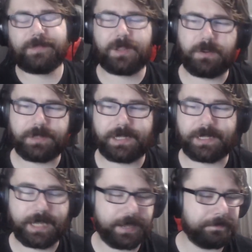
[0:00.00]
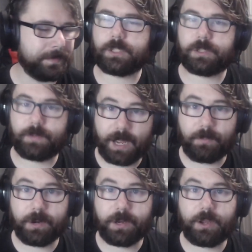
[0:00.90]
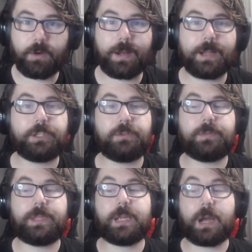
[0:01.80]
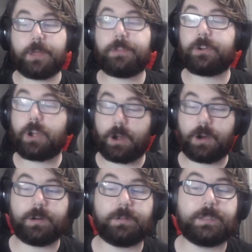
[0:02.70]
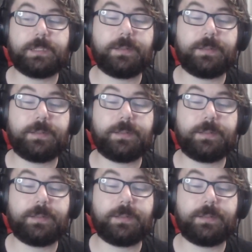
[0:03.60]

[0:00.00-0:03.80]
who's to say? So now we're going to go on to the other cards